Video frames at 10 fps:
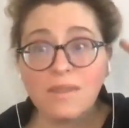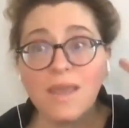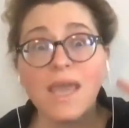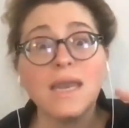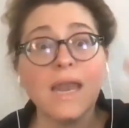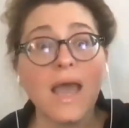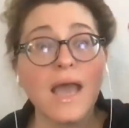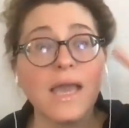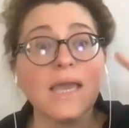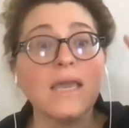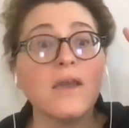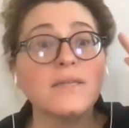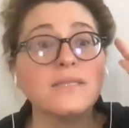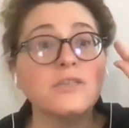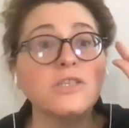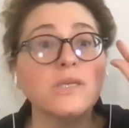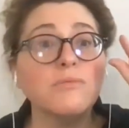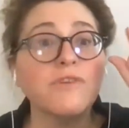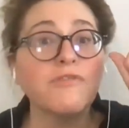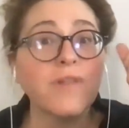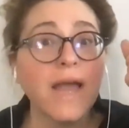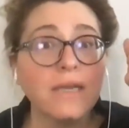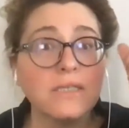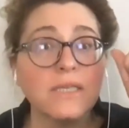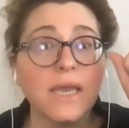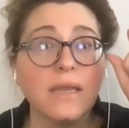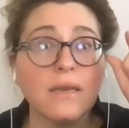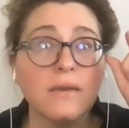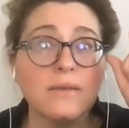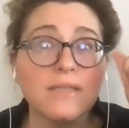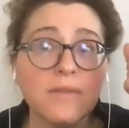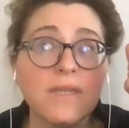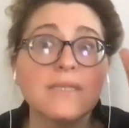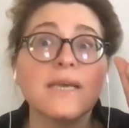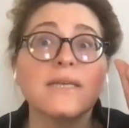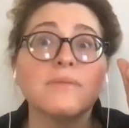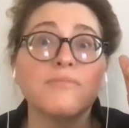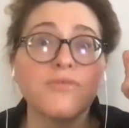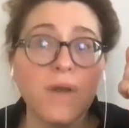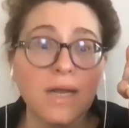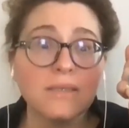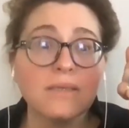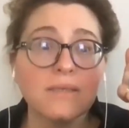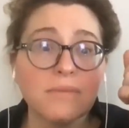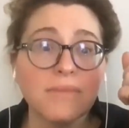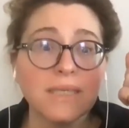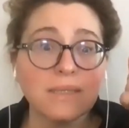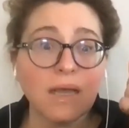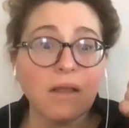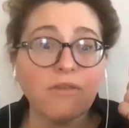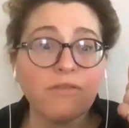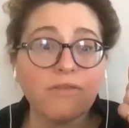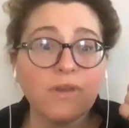then I essentially reflect and synthesize and process it myself.